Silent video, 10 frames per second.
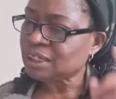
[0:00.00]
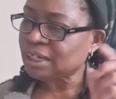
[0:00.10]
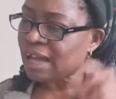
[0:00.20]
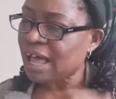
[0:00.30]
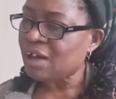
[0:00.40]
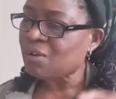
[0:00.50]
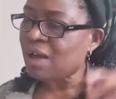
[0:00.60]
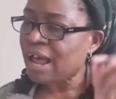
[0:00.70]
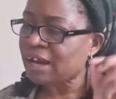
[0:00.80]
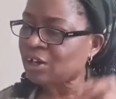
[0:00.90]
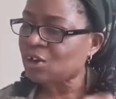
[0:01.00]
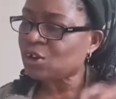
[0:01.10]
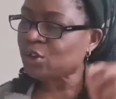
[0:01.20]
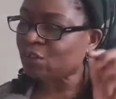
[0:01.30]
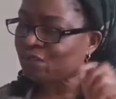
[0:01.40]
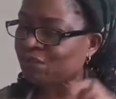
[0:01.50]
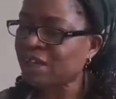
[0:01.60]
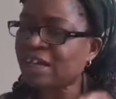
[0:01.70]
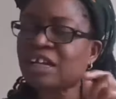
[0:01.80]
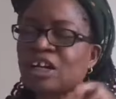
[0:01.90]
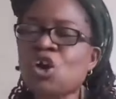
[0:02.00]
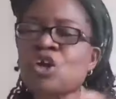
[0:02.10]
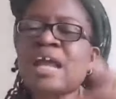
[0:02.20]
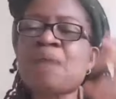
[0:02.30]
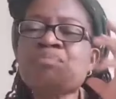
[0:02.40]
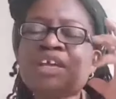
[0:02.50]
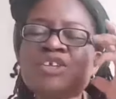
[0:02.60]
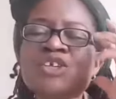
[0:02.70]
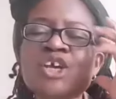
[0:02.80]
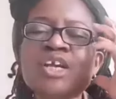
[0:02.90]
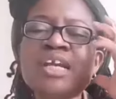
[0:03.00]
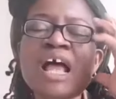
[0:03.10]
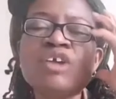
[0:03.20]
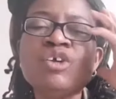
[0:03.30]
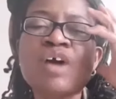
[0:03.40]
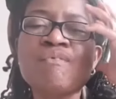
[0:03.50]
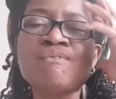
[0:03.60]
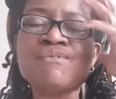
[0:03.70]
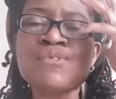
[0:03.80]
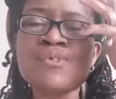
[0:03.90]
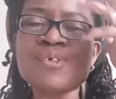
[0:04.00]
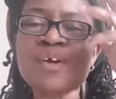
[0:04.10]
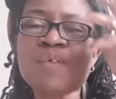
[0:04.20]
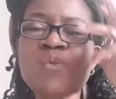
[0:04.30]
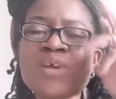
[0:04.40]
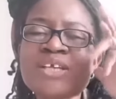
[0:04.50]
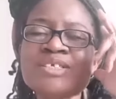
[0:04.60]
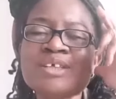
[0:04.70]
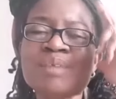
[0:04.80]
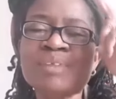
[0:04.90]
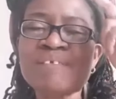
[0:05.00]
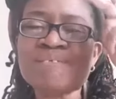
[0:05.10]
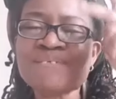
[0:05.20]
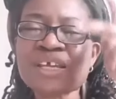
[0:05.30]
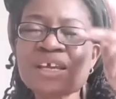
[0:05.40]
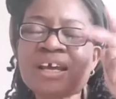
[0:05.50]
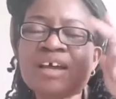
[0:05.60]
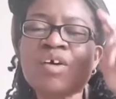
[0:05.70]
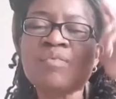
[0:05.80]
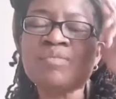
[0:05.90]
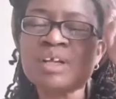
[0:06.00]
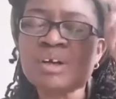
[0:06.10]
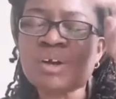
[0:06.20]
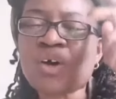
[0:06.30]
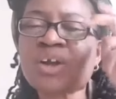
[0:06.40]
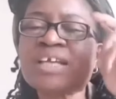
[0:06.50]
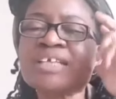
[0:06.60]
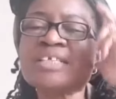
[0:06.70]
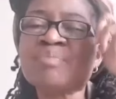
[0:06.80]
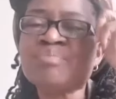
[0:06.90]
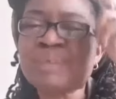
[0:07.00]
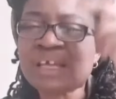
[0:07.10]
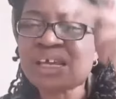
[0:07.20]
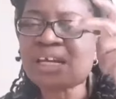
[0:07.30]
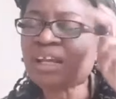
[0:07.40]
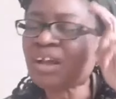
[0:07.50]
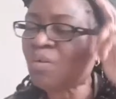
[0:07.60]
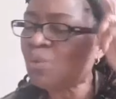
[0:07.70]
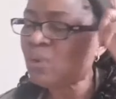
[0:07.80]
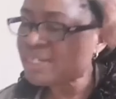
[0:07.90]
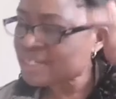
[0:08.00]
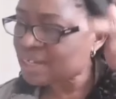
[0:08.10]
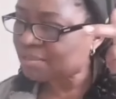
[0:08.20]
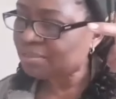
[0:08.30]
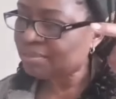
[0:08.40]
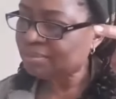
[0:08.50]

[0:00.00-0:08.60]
Now I know you fear the Lord. That means now you are full of wisdom. The fear of the Lord is the beginning of wisdom.